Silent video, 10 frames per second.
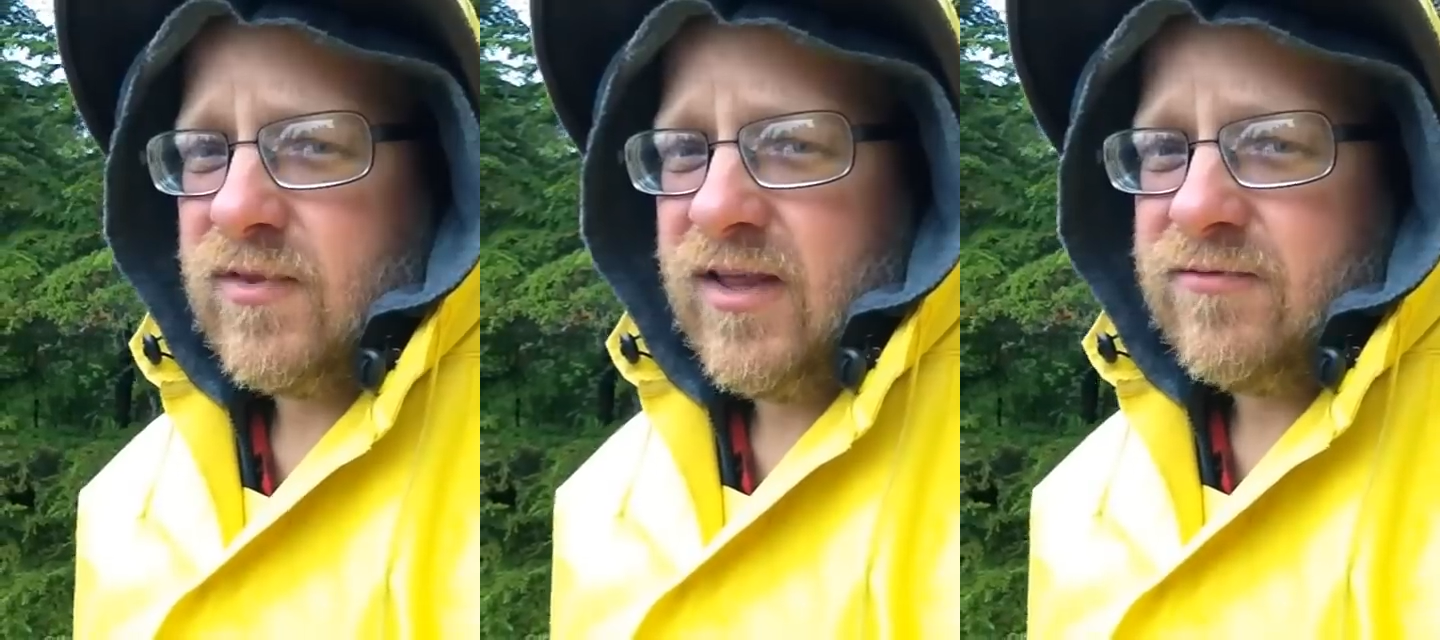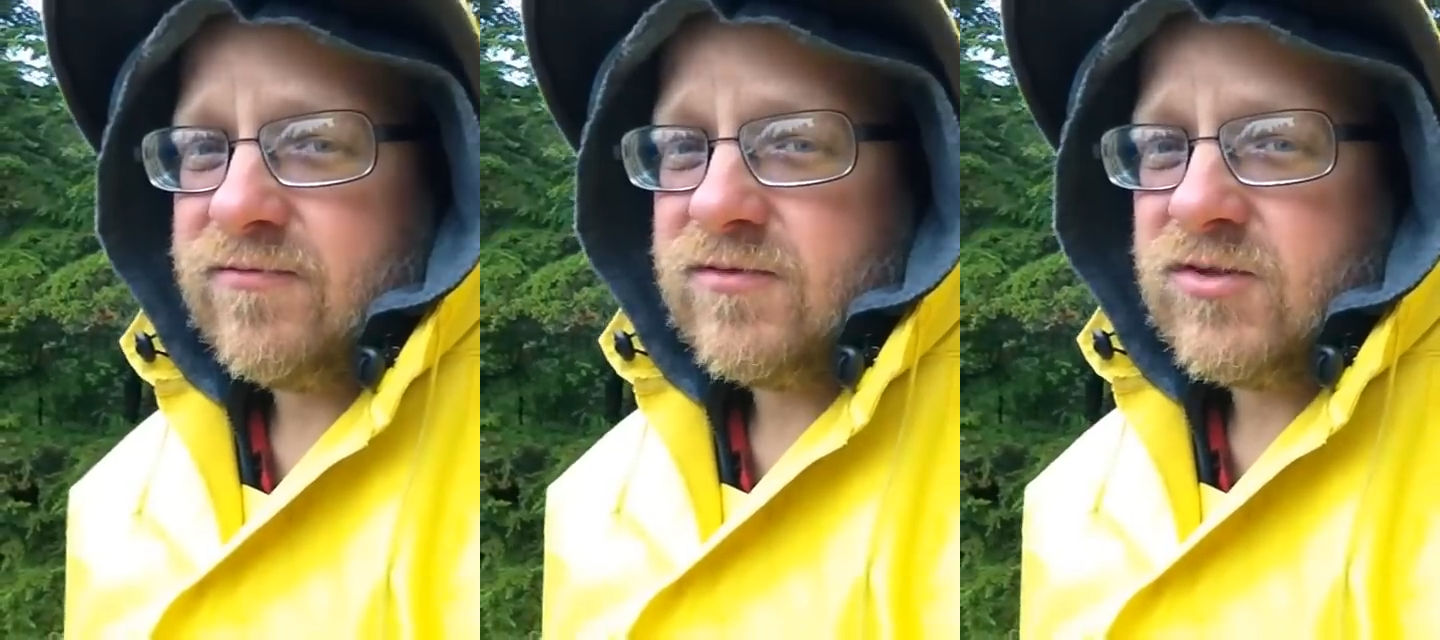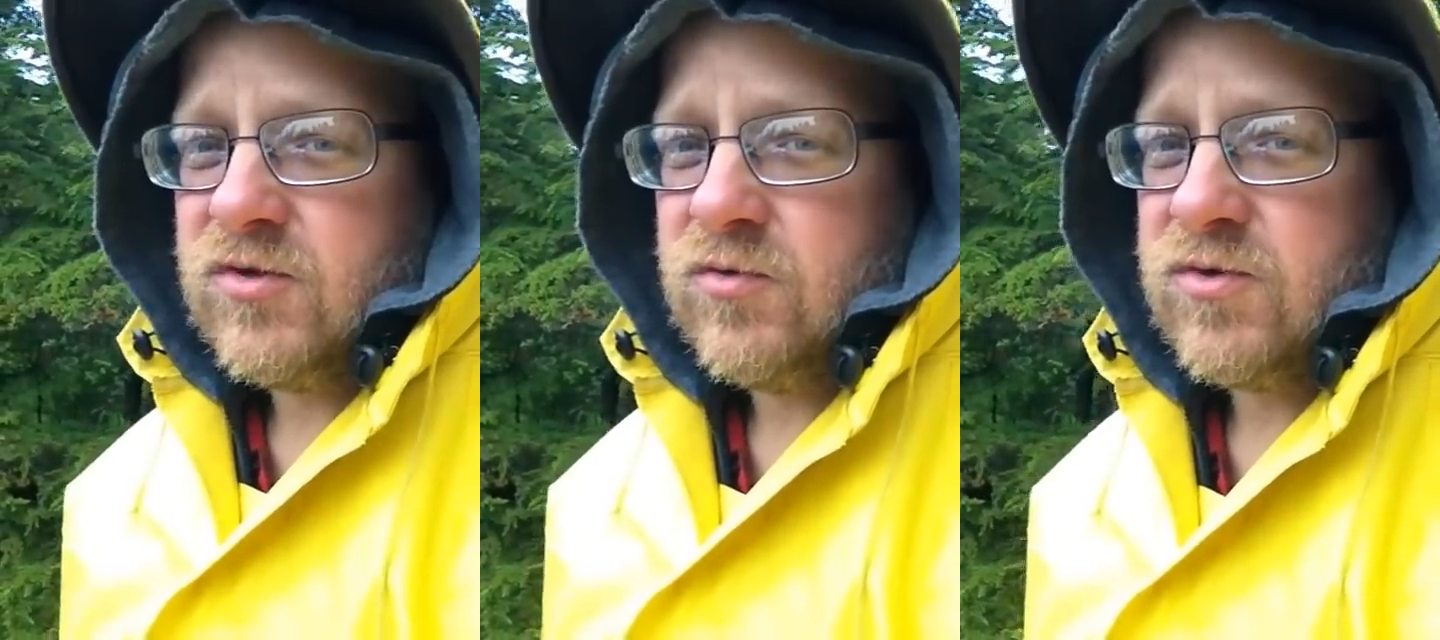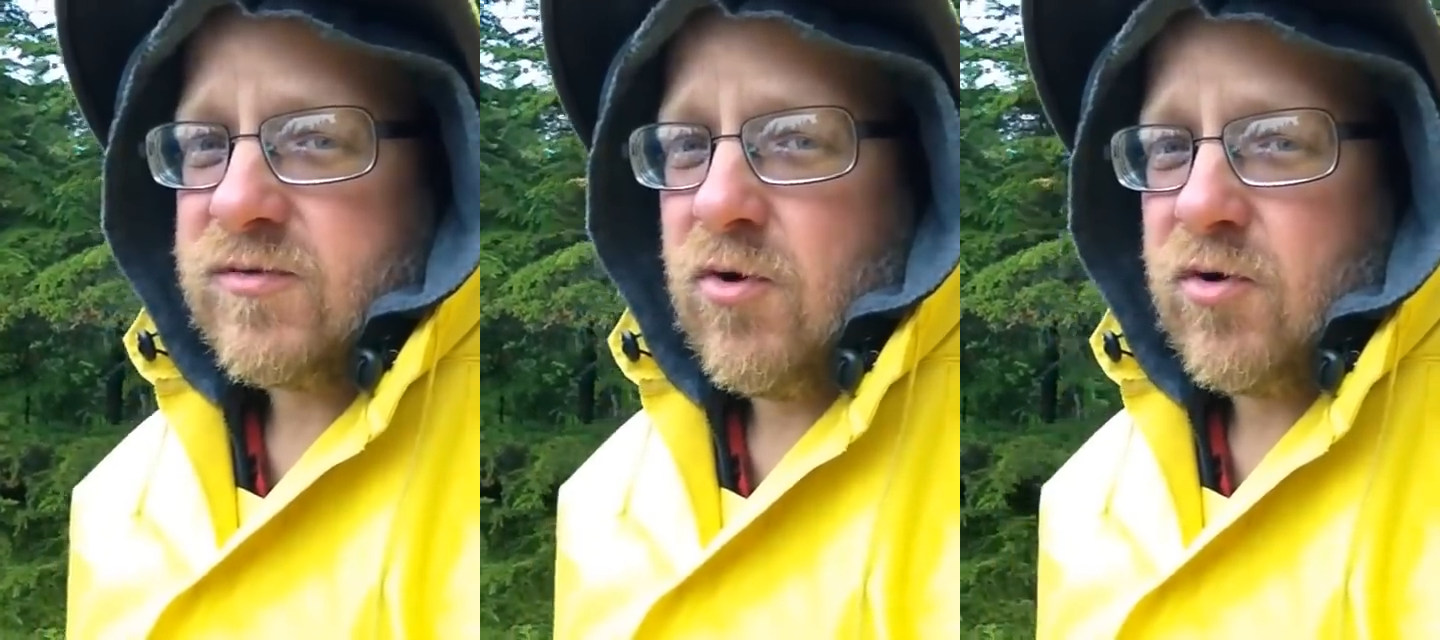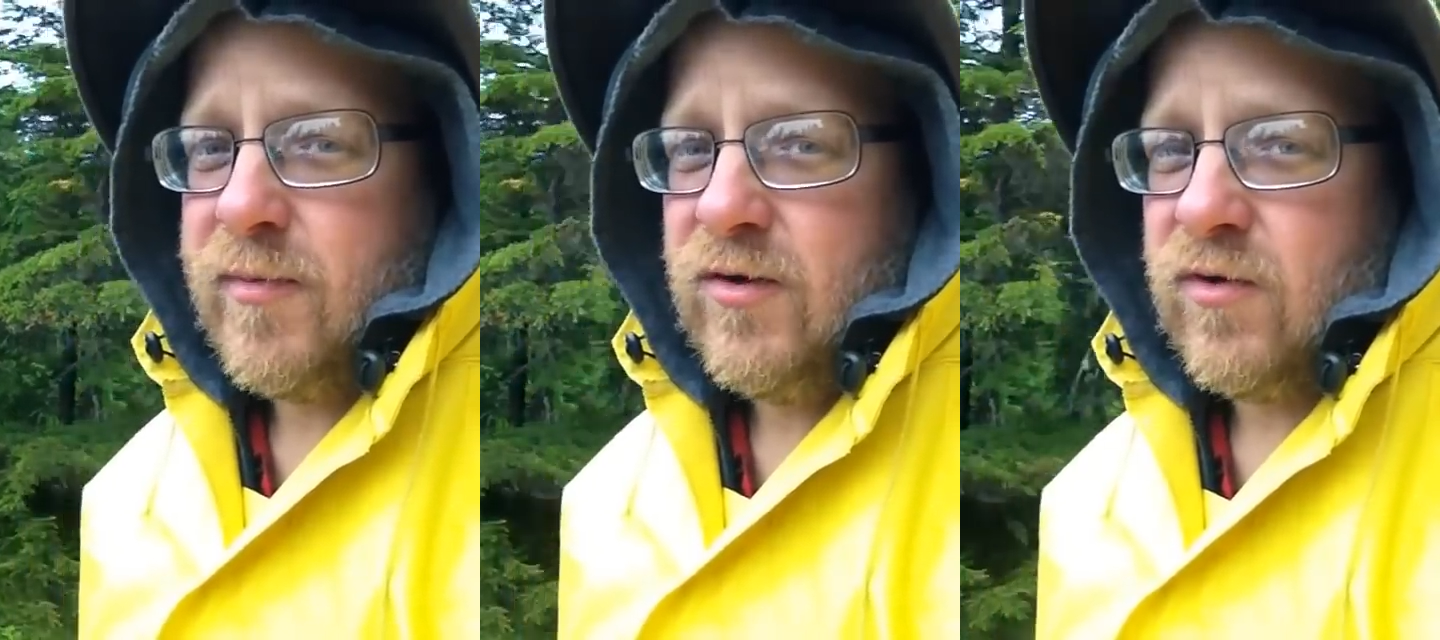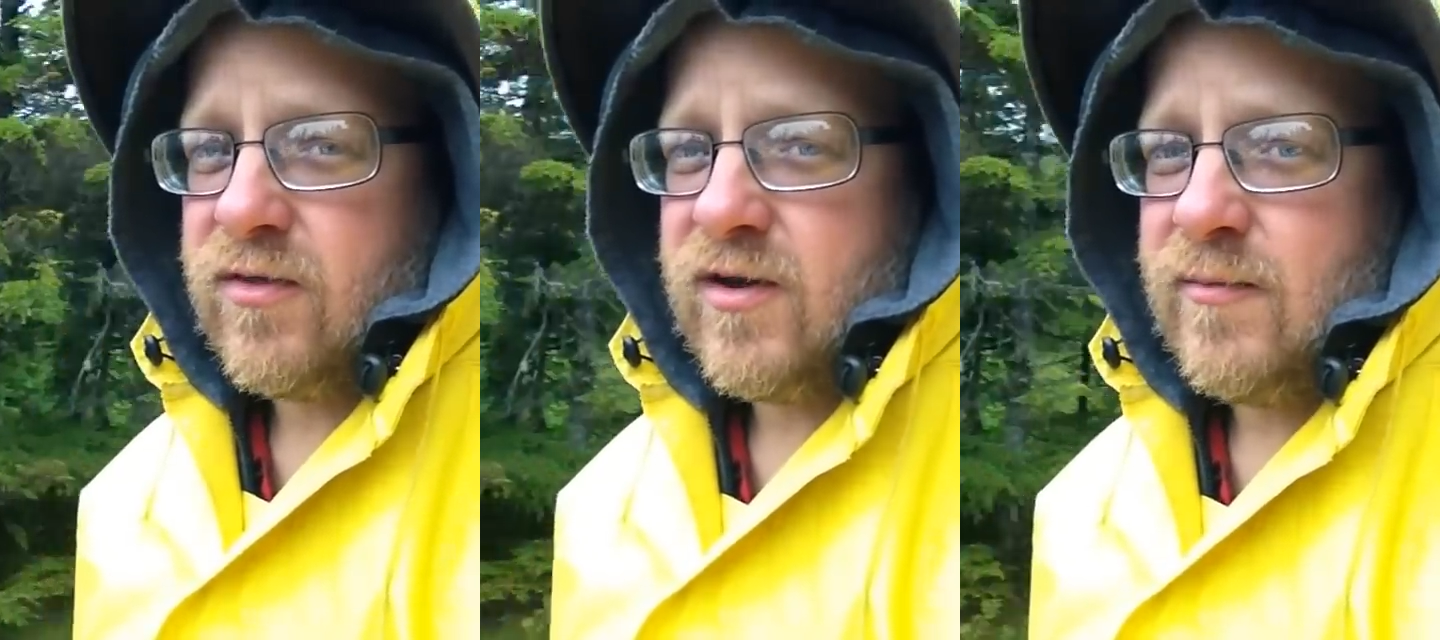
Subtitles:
leaf to smoke meat with,